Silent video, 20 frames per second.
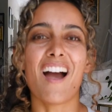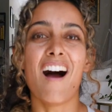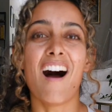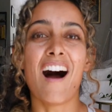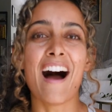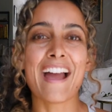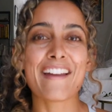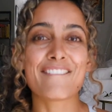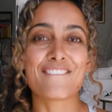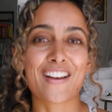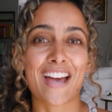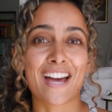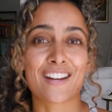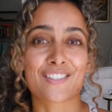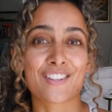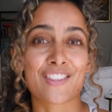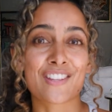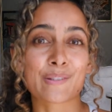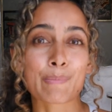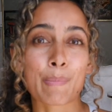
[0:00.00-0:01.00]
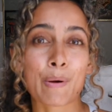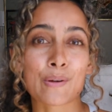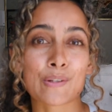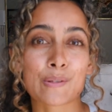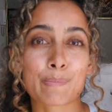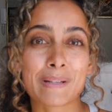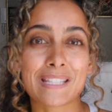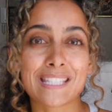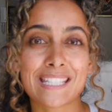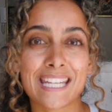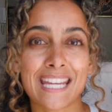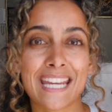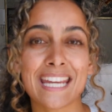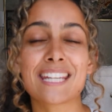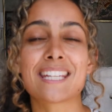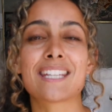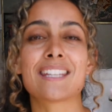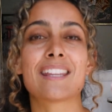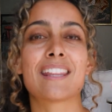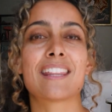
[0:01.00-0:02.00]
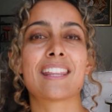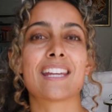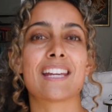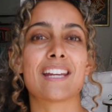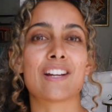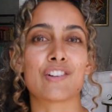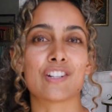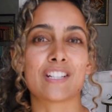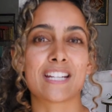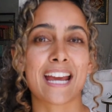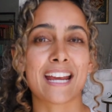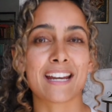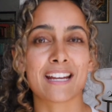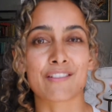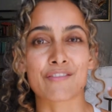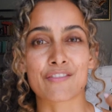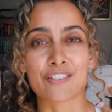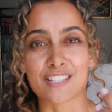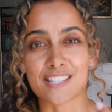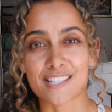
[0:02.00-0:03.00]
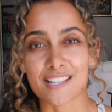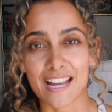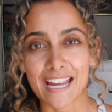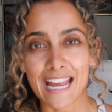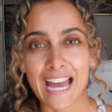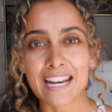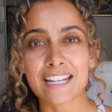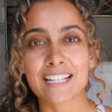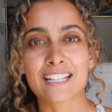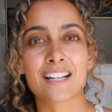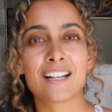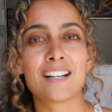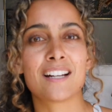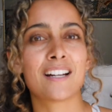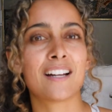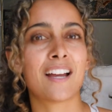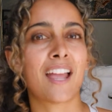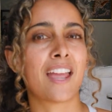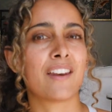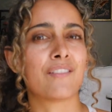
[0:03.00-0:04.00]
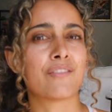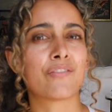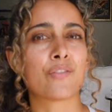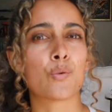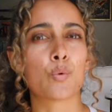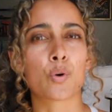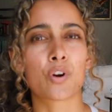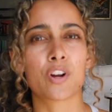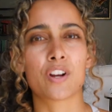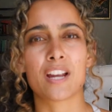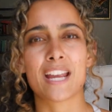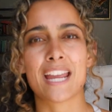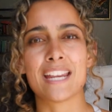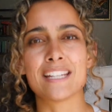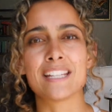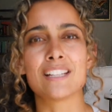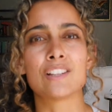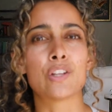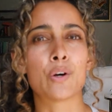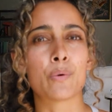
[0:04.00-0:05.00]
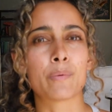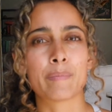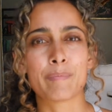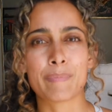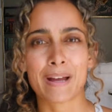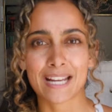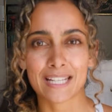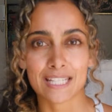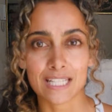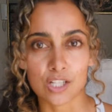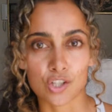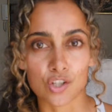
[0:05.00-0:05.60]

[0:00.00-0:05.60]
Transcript: I found this pose particularly irritating for sciatica and for any lower back